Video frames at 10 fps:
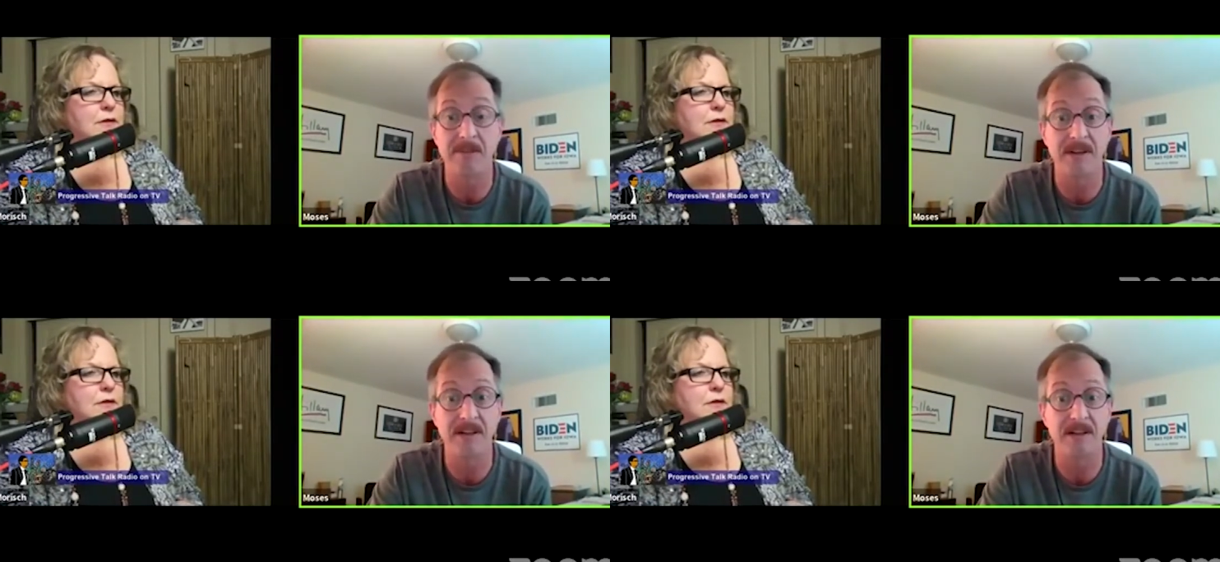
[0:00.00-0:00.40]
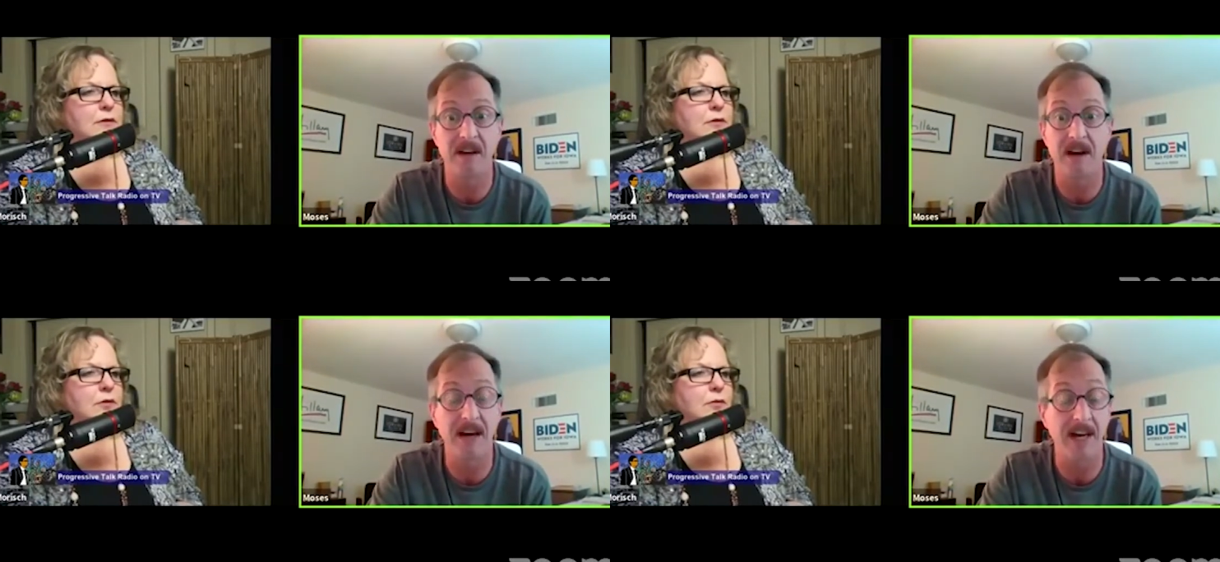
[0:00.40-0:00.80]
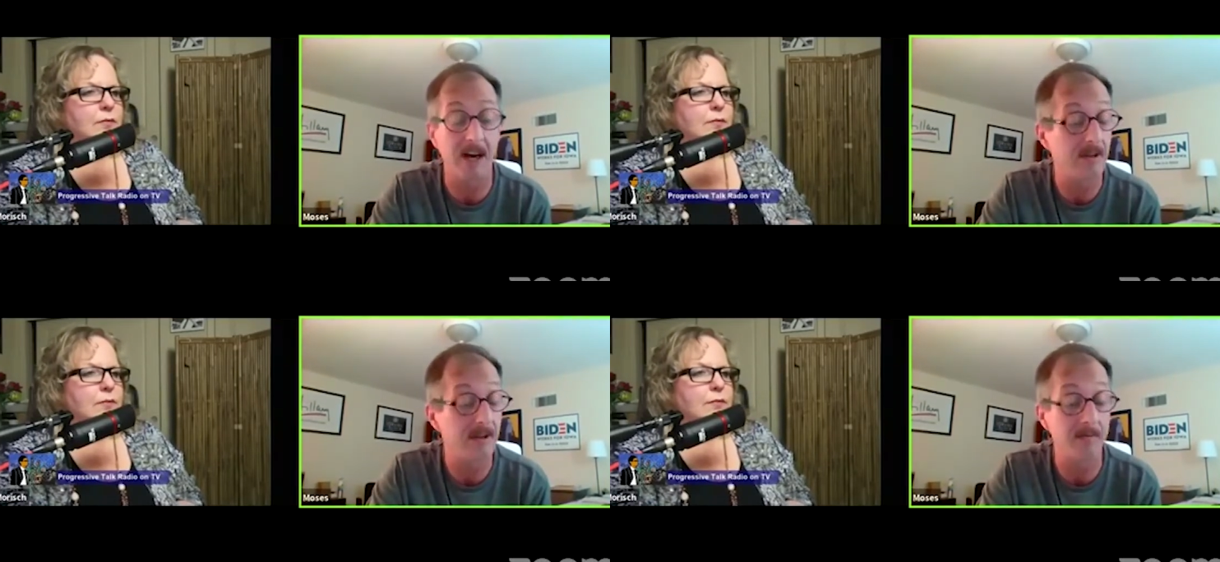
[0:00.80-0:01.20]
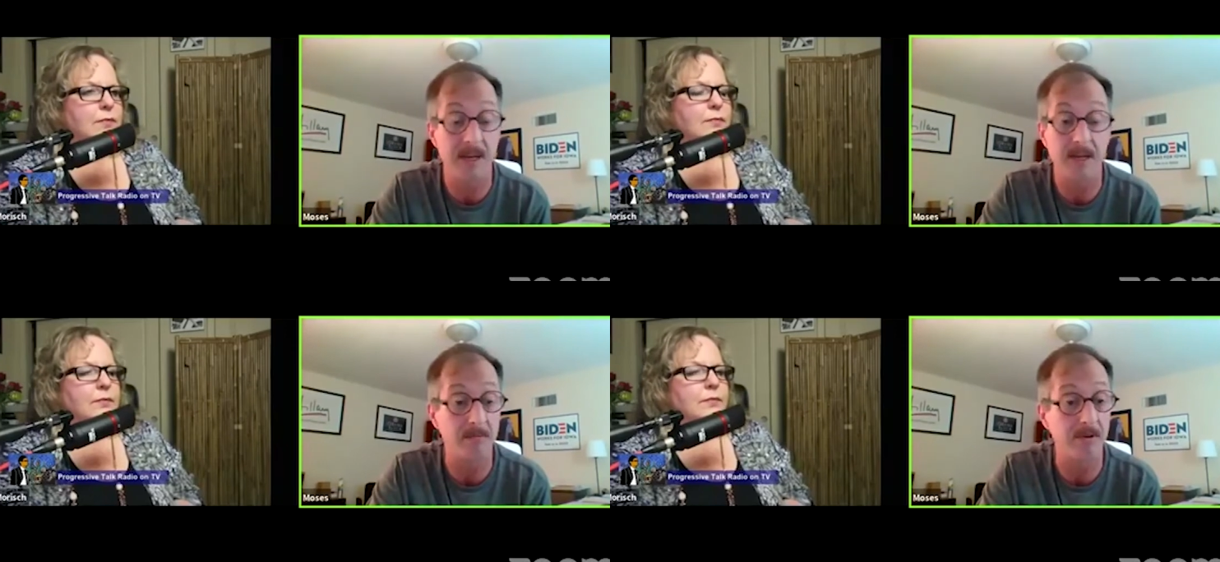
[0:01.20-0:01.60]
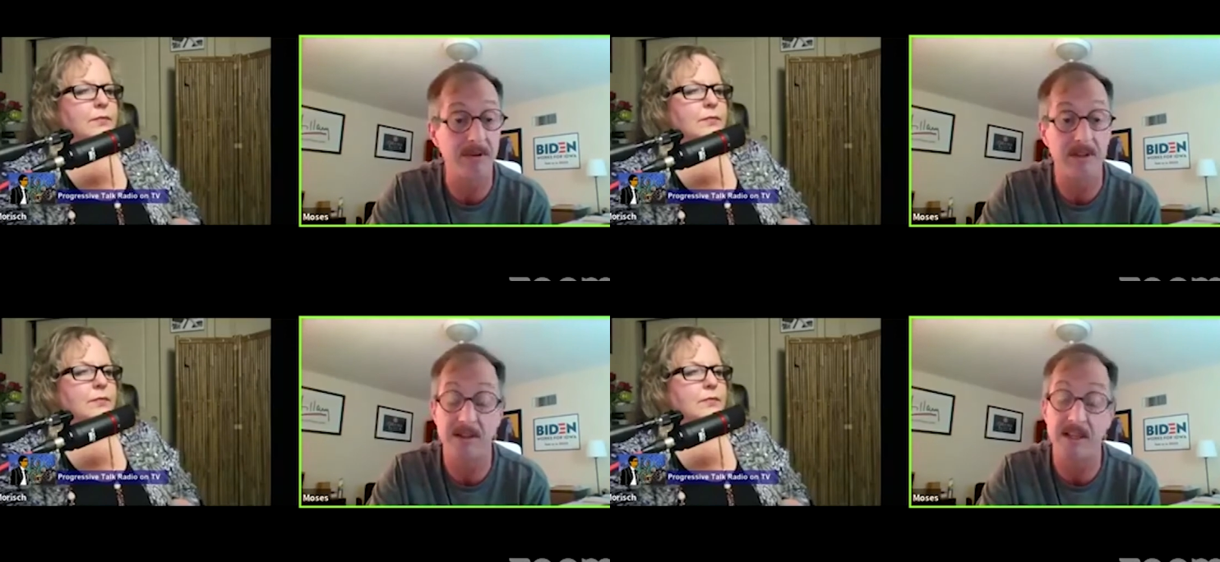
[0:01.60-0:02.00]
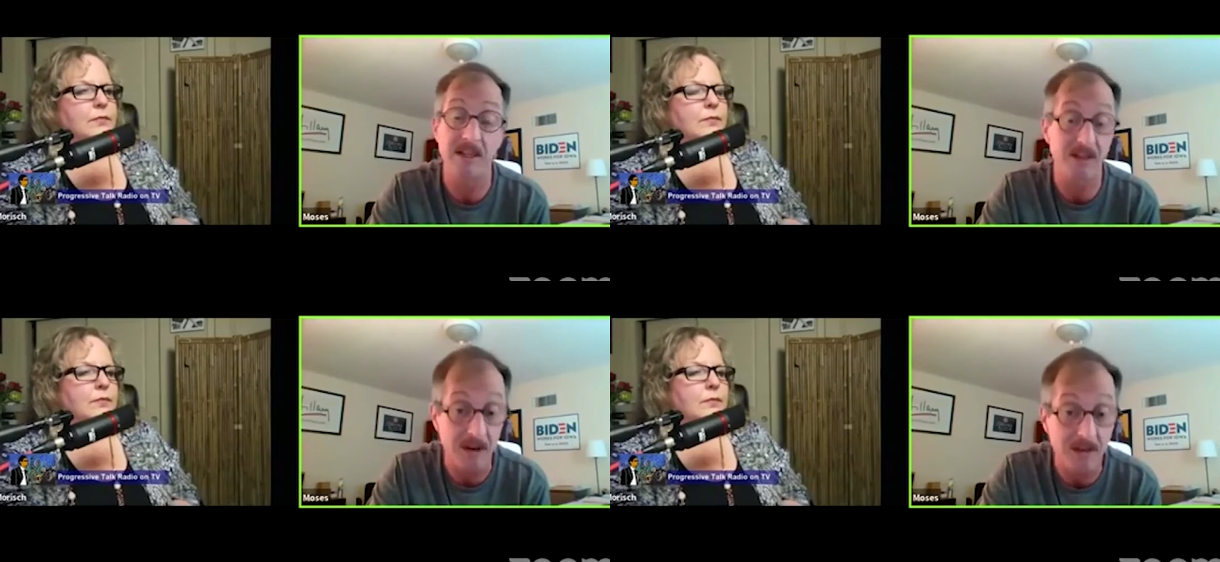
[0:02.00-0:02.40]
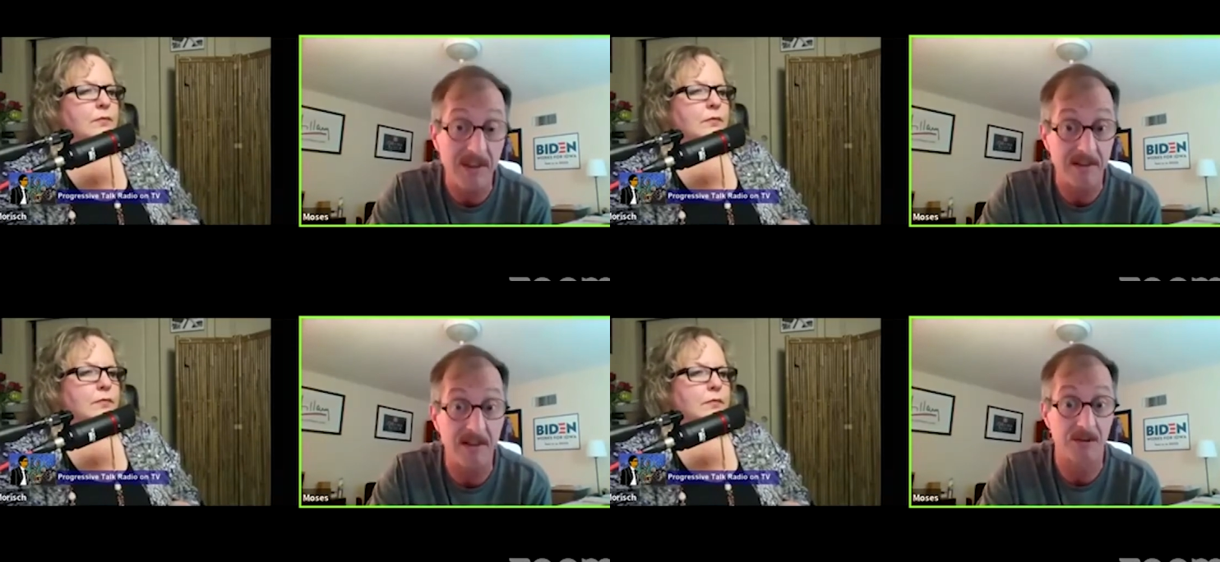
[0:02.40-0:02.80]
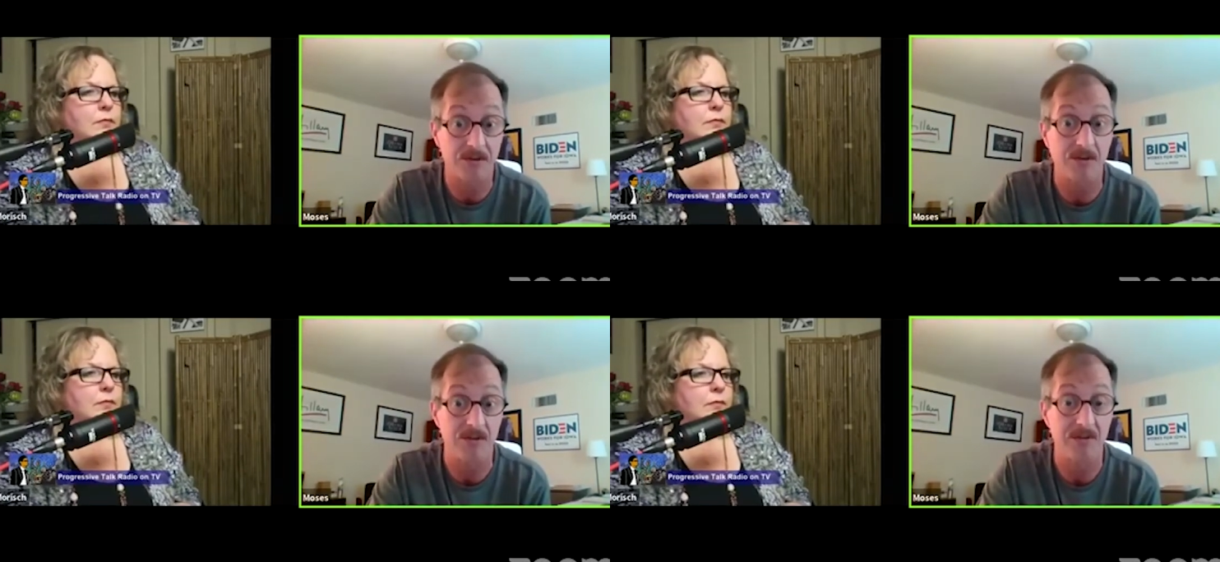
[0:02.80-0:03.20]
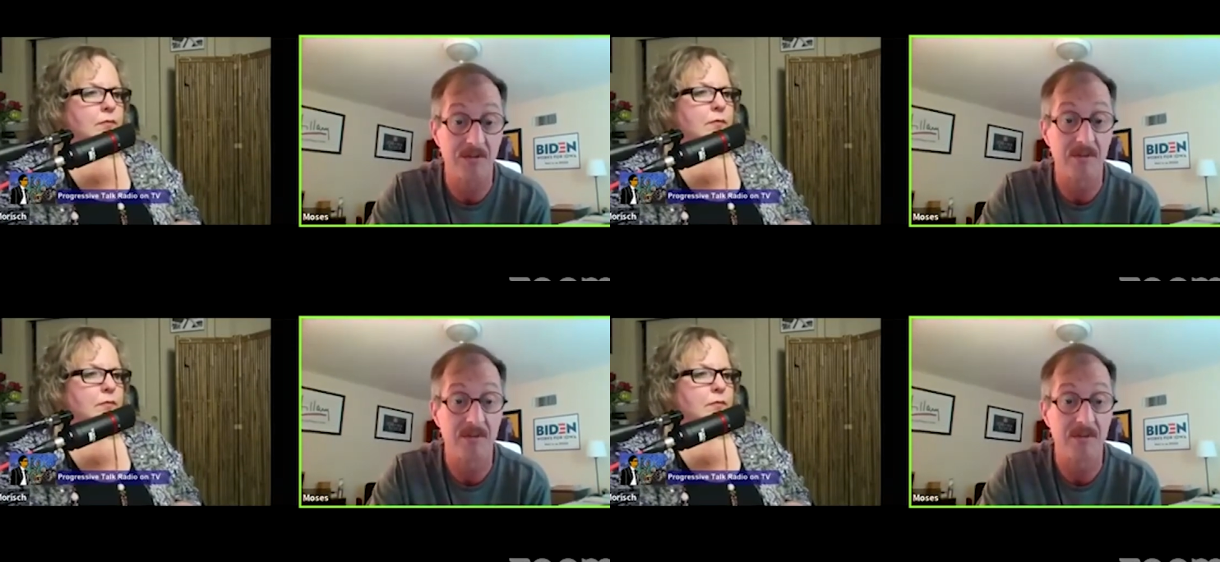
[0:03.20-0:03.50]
Speaker 1: But I always make it a point to say, you know, that's not true.